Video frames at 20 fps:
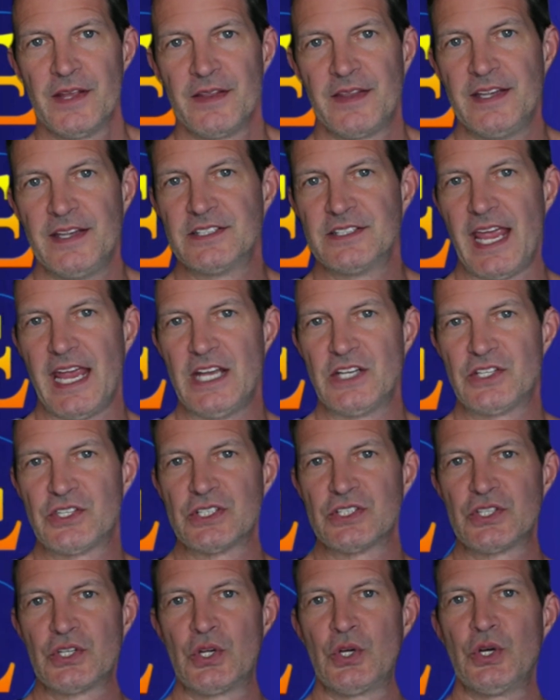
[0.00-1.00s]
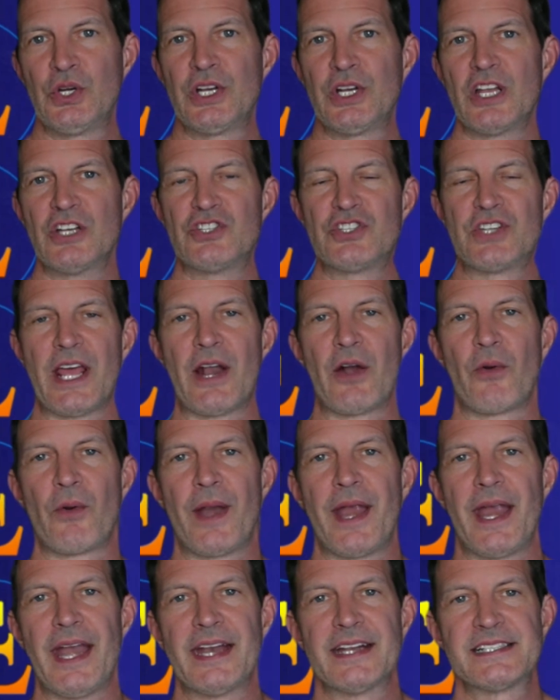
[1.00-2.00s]
These agents could
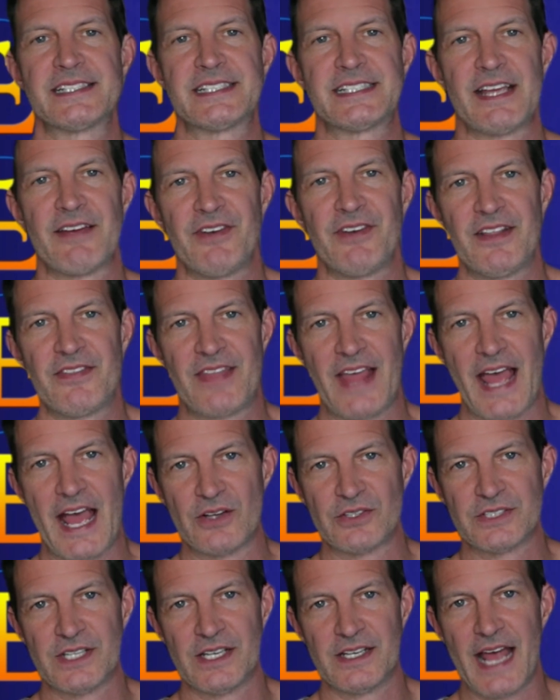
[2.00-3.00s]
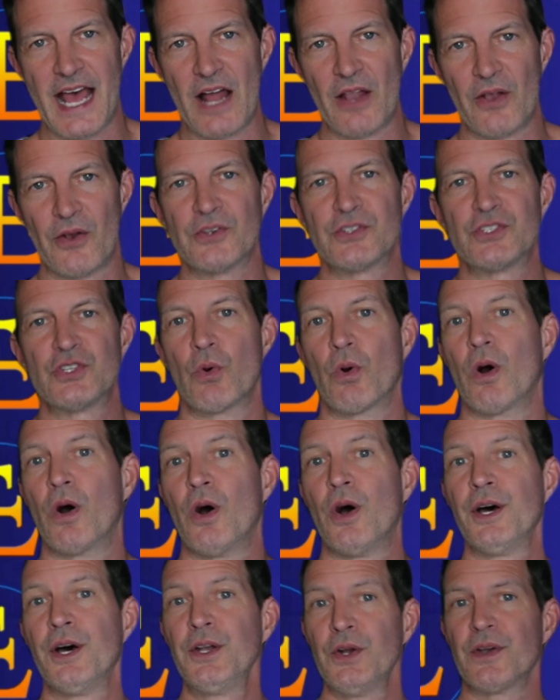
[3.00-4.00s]
generate $70,000 to
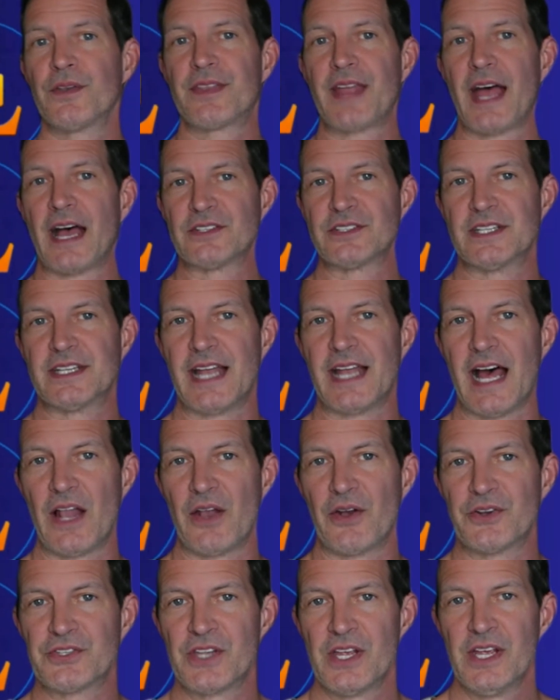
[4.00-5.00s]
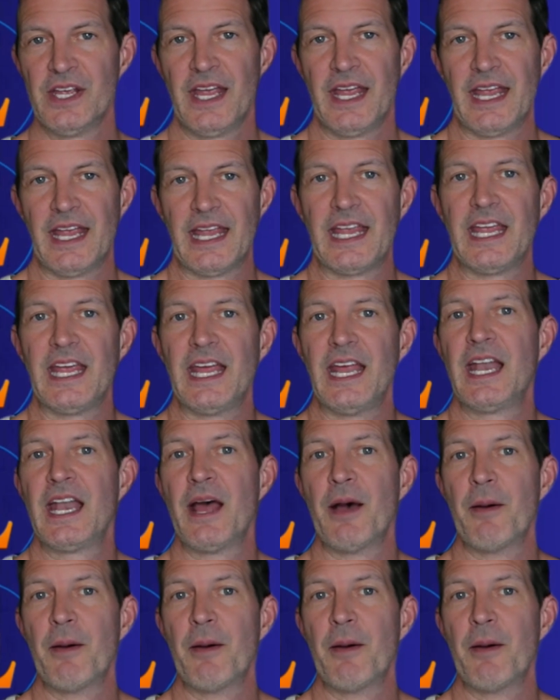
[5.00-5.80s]
$100,000 in